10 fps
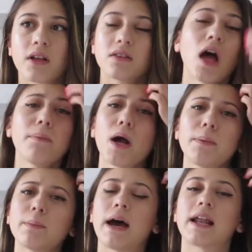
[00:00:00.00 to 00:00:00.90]
not
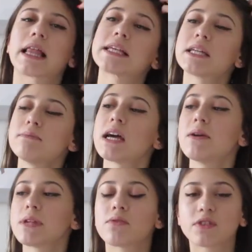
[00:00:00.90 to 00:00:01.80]
problematic. Like
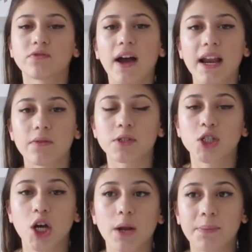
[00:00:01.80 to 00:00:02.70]
sometimes it was fine, it was
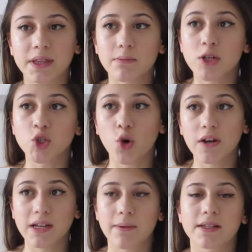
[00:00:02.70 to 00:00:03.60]
good, but the majority
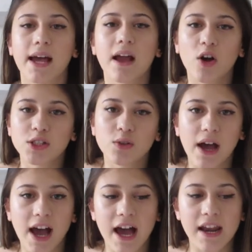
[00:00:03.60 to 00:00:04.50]
of time, because I also
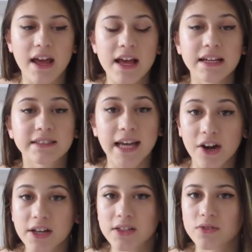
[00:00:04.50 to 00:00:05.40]
had
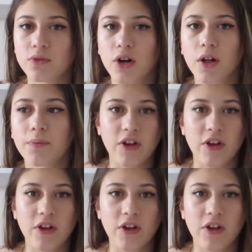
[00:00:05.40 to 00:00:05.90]
Saturday school.